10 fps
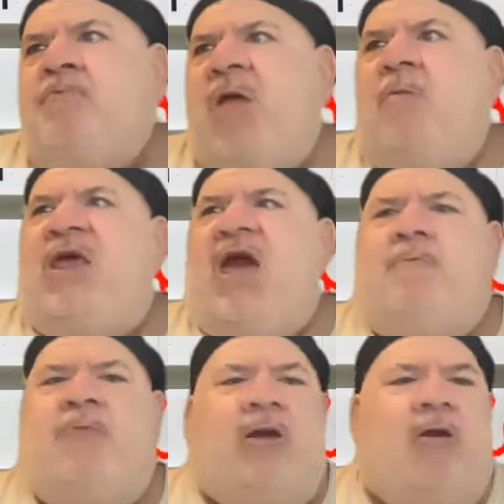I mean, he had a
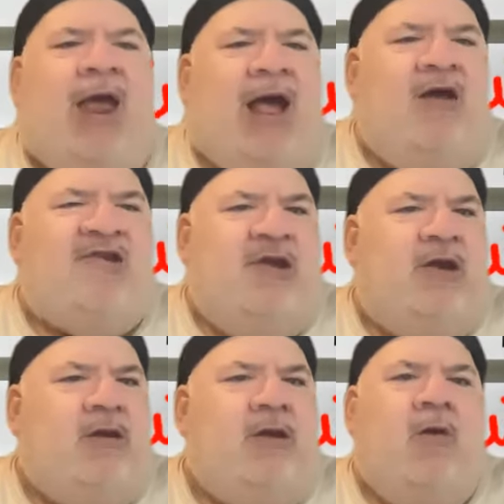bigger house
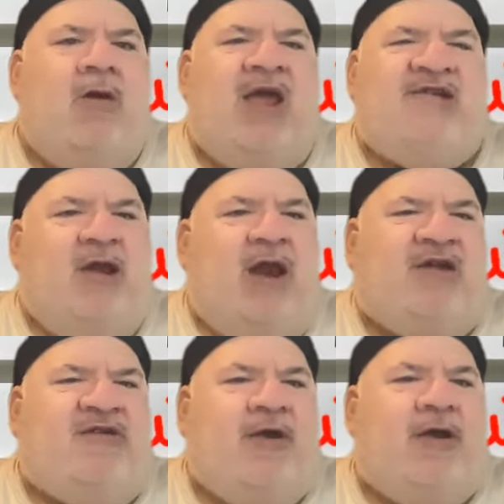and a nice
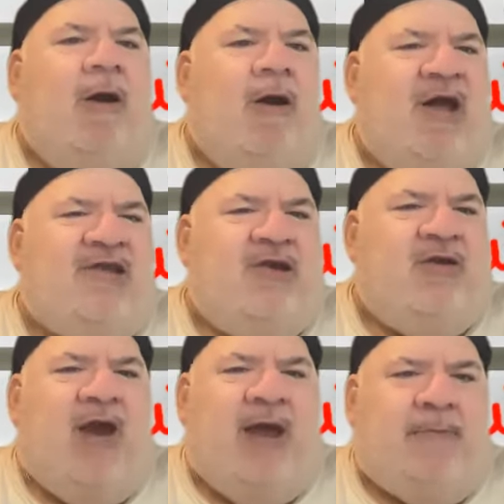collection of cars and
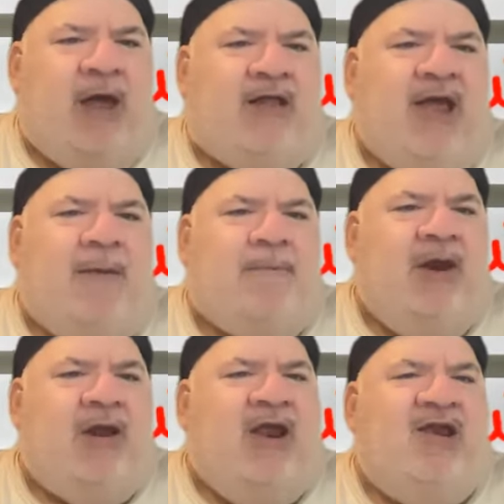crap like that, but
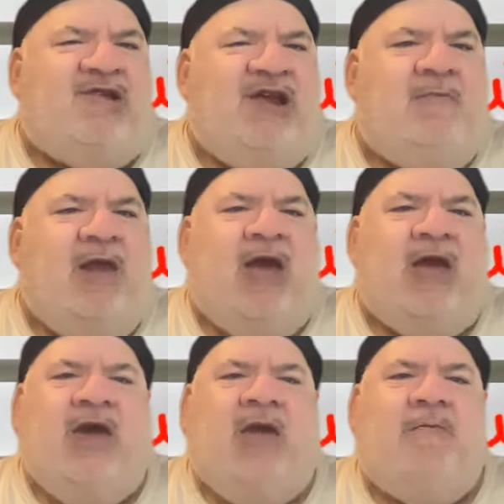it didn't seem
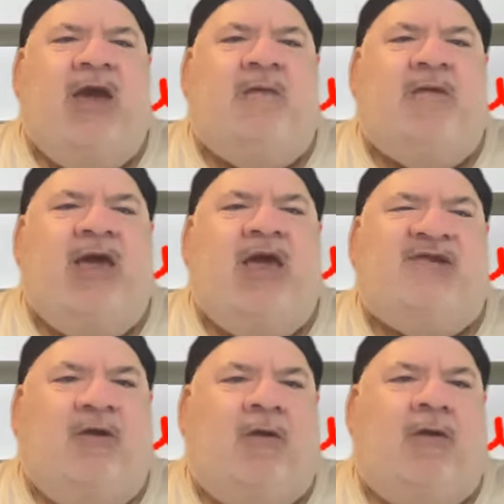like it made him an
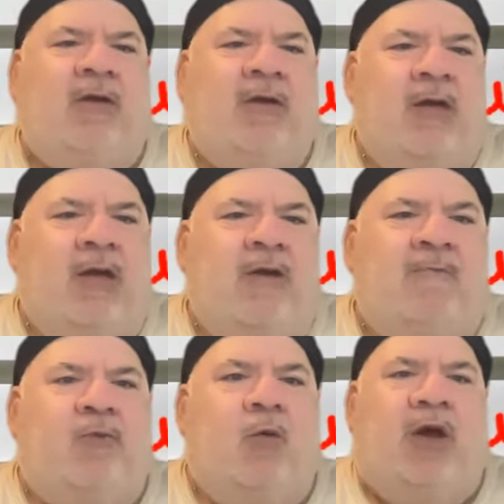asshole.
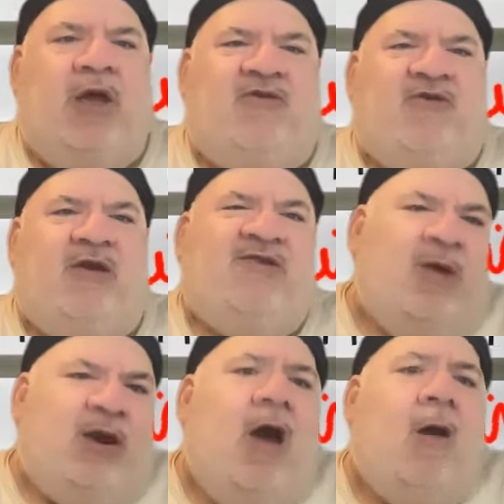Which, as
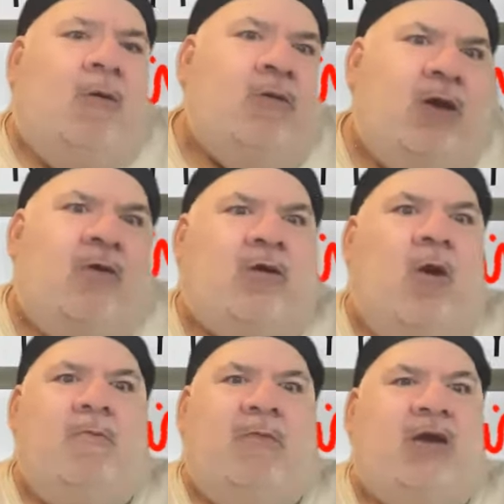we know,
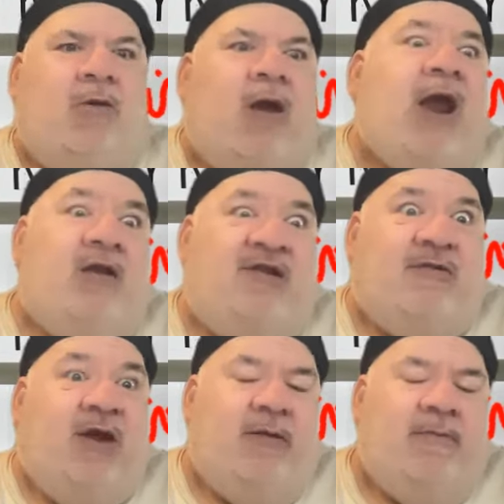don't meet your idols,
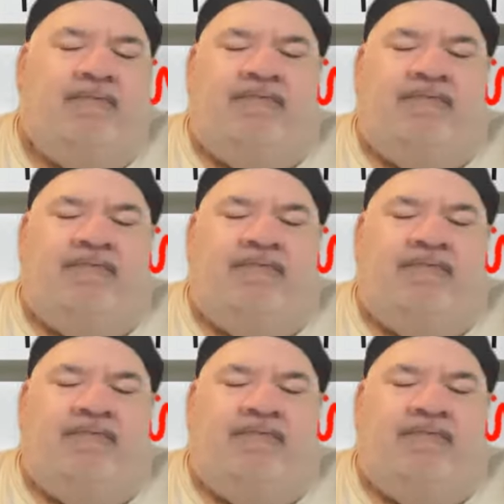right?